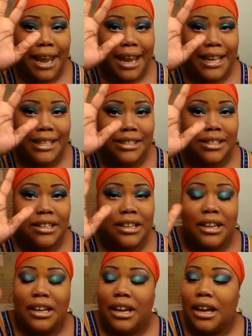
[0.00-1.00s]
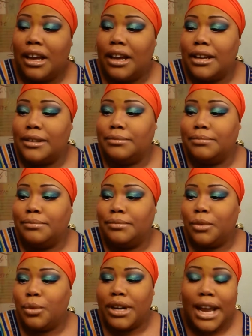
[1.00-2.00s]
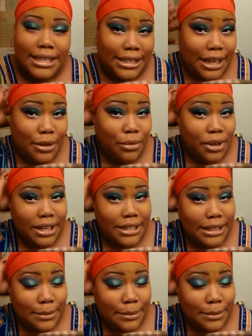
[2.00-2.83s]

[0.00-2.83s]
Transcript: hands. What I did was,